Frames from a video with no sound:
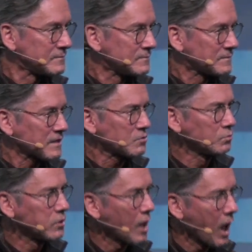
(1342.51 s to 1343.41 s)
that you
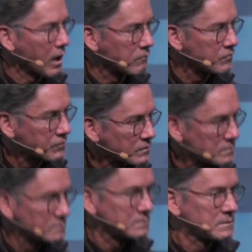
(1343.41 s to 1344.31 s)
love,
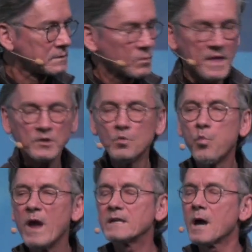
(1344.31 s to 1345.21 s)
that you
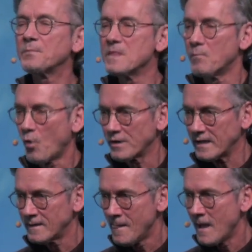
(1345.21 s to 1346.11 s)
wake up in the
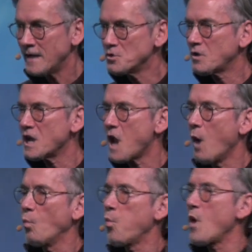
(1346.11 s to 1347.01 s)
morning and you
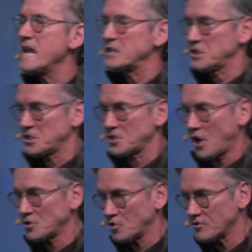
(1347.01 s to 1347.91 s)
cannot wait to
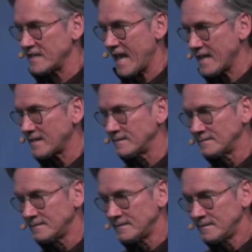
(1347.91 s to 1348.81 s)
start your day.
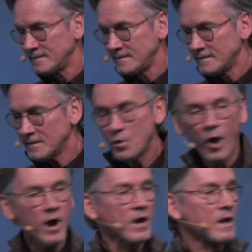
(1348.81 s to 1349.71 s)
You
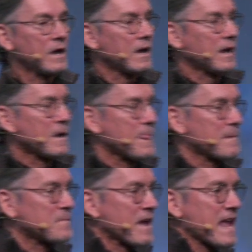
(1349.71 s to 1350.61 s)
are
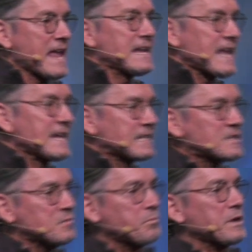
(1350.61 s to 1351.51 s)
in an
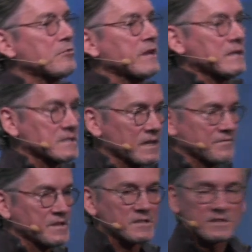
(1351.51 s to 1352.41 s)
experience of
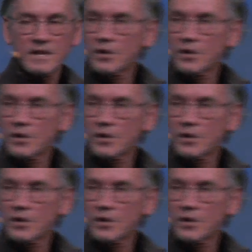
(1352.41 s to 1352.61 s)
this thing